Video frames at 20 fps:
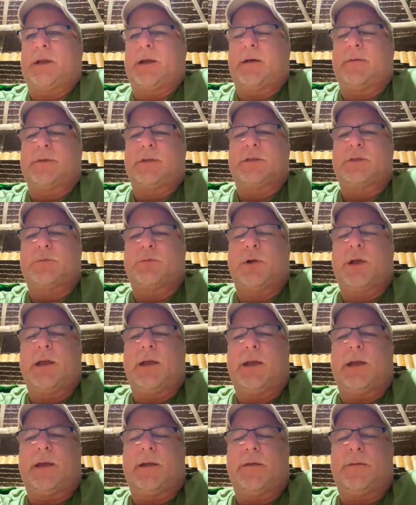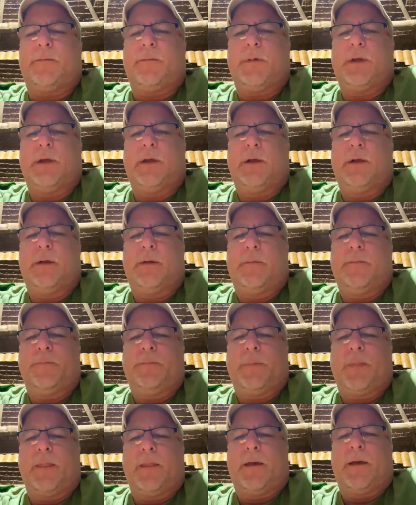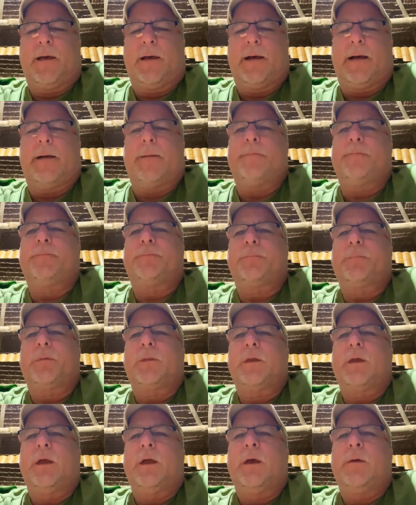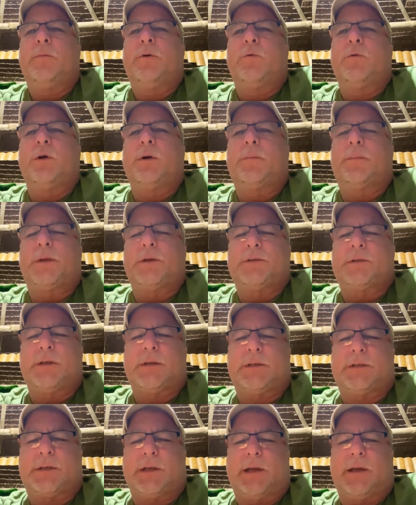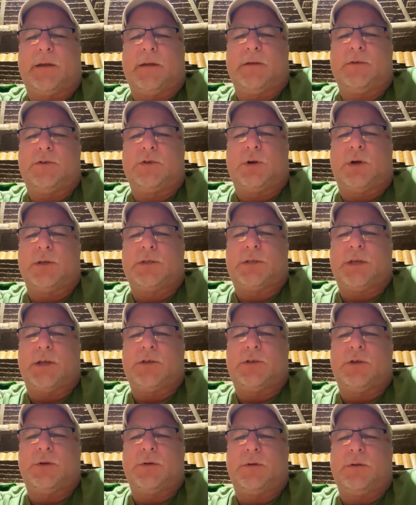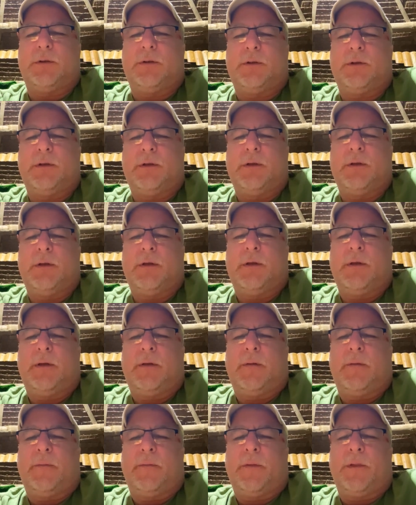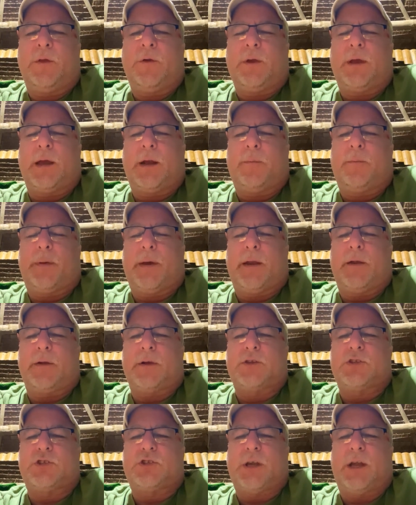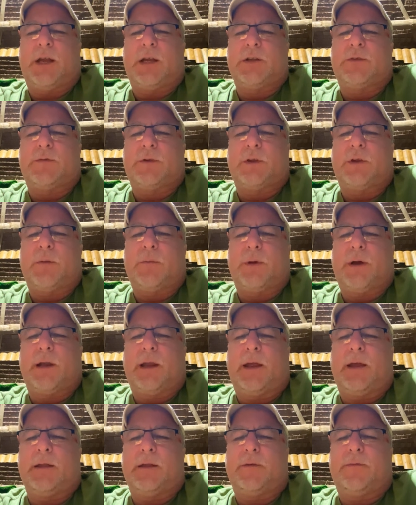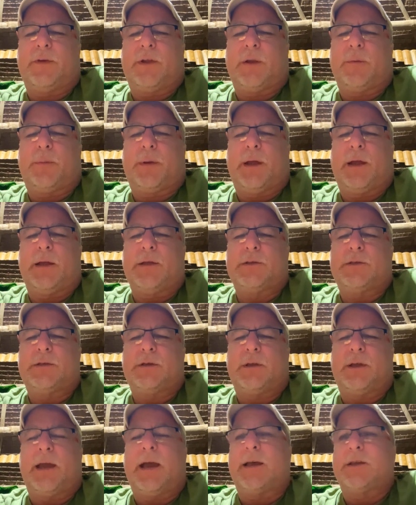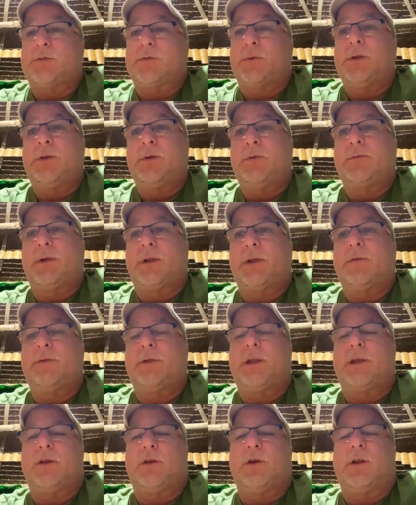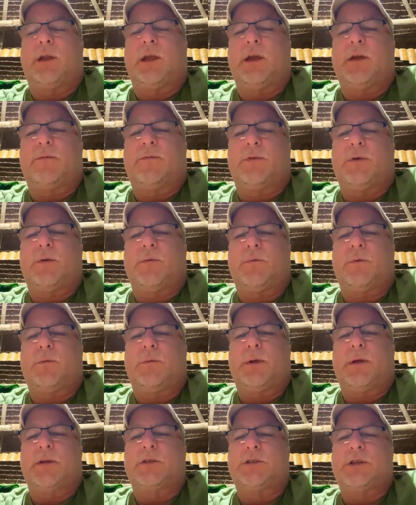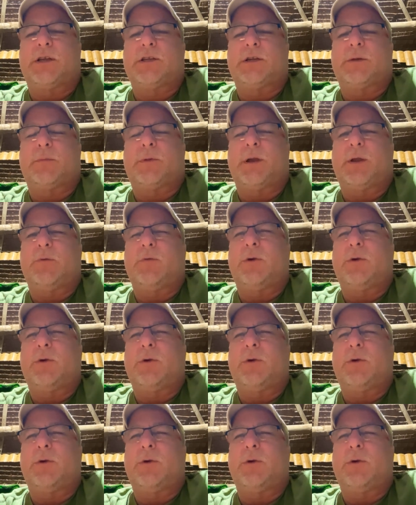I'll have to spray again. But we're up to, let's see. George says you get a better exchange for your money in the Philippines. Yes, we do really, really good here for when we exchange our money.